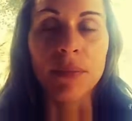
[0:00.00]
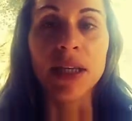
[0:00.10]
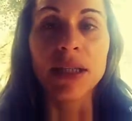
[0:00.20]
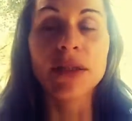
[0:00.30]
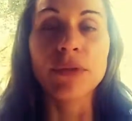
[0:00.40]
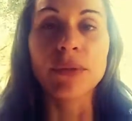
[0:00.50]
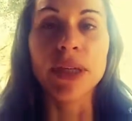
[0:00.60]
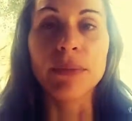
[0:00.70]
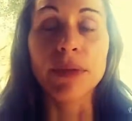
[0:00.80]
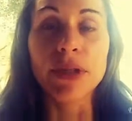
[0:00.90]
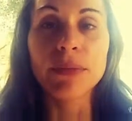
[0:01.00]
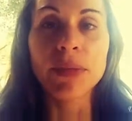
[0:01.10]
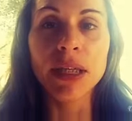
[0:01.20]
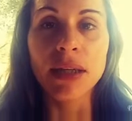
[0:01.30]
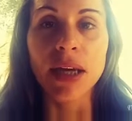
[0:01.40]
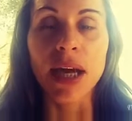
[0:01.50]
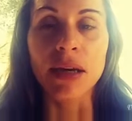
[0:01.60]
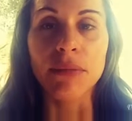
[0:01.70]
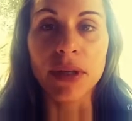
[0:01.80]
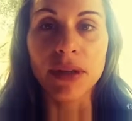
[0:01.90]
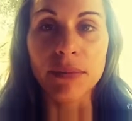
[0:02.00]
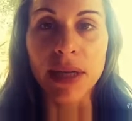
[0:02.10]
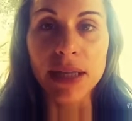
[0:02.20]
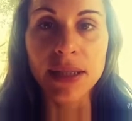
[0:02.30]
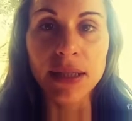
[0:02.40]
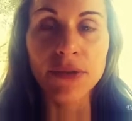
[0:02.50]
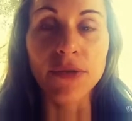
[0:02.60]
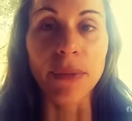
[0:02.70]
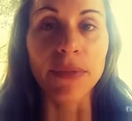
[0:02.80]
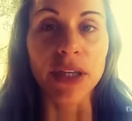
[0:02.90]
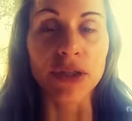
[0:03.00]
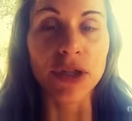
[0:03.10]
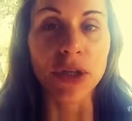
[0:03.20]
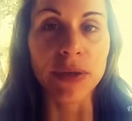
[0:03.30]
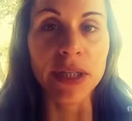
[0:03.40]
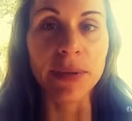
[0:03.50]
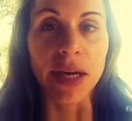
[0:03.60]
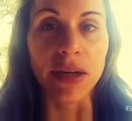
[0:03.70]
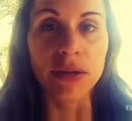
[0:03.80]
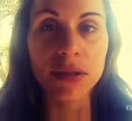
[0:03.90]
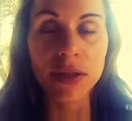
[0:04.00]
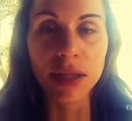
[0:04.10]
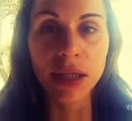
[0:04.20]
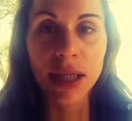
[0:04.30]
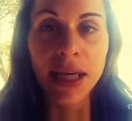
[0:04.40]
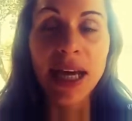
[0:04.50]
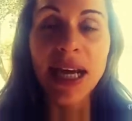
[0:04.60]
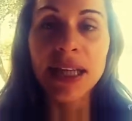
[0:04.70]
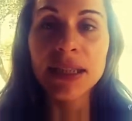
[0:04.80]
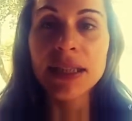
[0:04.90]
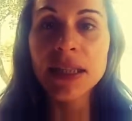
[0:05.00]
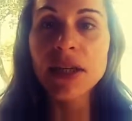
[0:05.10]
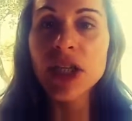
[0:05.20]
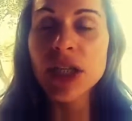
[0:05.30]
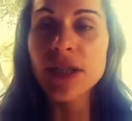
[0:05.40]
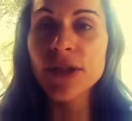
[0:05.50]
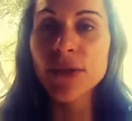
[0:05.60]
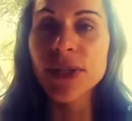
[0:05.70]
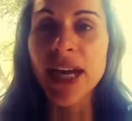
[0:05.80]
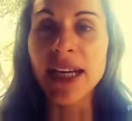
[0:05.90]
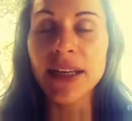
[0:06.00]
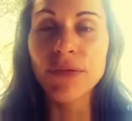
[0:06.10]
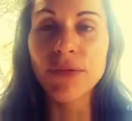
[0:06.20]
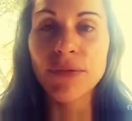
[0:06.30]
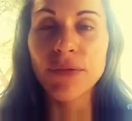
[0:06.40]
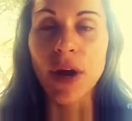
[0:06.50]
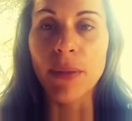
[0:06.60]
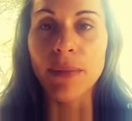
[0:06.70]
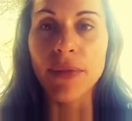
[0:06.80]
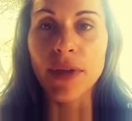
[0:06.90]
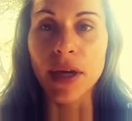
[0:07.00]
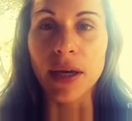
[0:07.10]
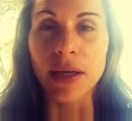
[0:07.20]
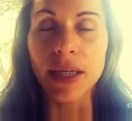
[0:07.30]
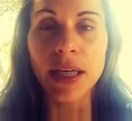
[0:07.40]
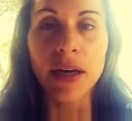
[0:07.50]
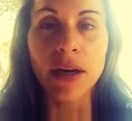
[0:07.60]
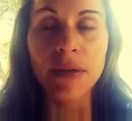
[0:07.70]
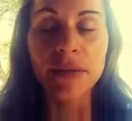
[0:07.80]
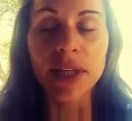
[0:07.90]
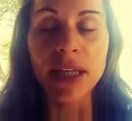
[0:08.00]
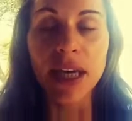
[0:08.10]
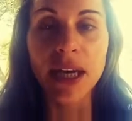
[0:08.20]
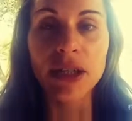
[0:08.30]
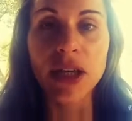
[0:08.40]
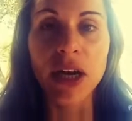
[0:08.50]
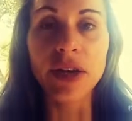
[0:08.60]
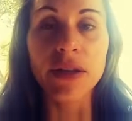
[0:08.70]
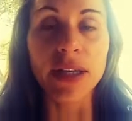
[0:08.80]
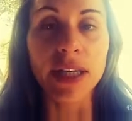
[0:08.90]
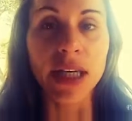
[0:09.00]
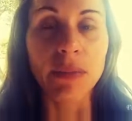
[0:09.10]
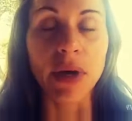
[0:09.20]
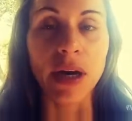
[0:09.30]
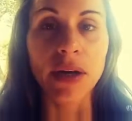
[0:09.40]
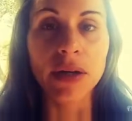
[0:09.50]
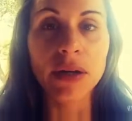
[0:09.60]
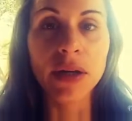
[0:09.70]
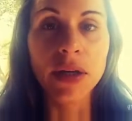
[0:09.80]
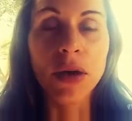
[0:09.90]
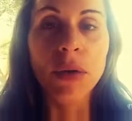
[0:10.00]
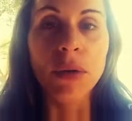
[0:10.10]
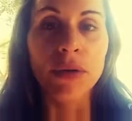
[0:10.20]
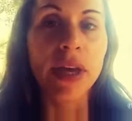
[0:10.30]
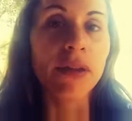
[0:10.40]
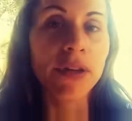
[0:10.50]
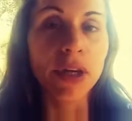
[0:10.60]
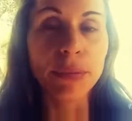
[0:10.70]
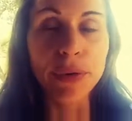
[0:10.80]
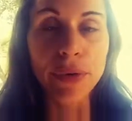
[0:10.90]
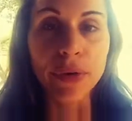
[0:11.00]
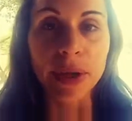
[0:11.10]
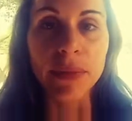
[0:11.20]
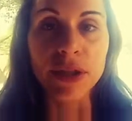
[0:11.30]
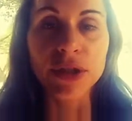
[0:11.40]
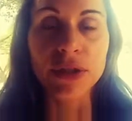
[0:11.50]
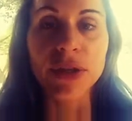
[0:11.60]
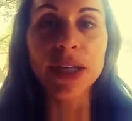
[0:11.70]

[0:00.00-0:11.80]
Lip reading: its reimbursement on a monthly basis from the insurance payers. And the DRG is created from the EHR or the EMR or the healthcare program that you're